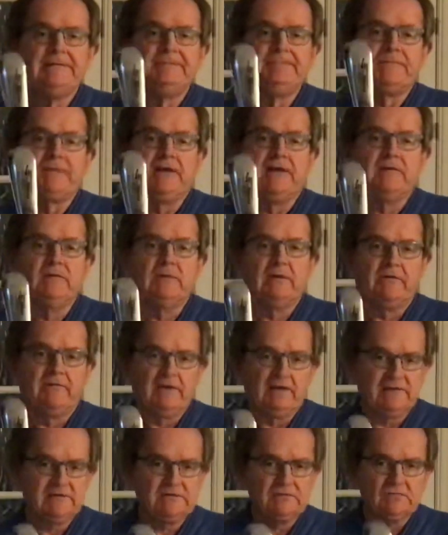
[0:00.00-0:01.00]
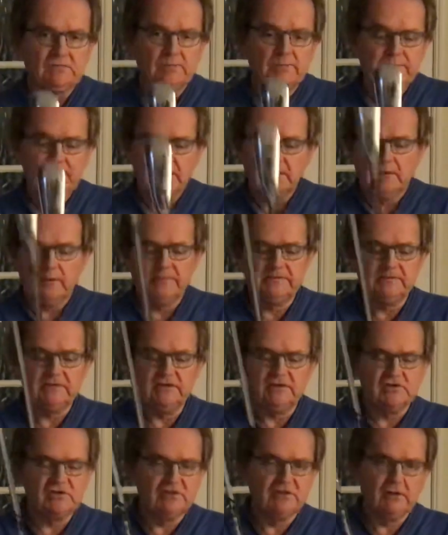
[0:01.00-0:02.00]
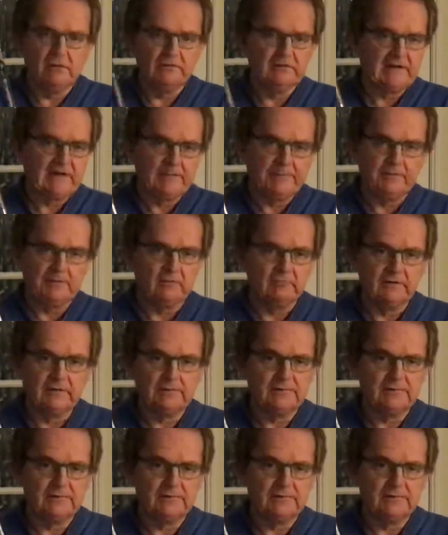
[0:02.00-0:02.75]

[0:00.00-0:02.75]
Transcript: and you're having lessons with me. I would teach the overlapping grip